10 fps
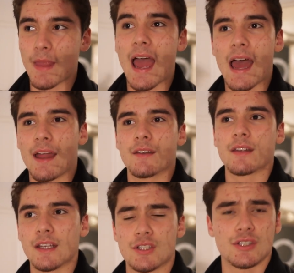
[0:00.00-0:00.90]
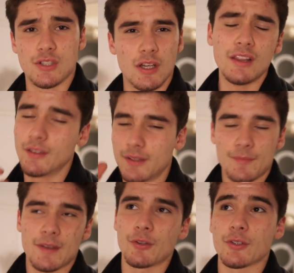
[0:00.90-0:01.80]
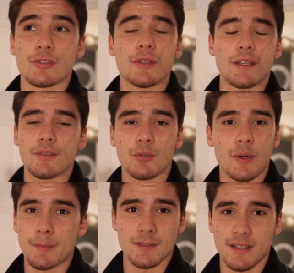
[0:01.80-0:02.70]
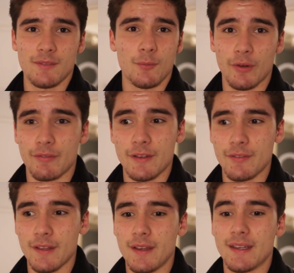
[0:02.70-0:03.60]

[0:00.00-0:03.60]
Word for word: and it's even though it's only 20%, 1/5,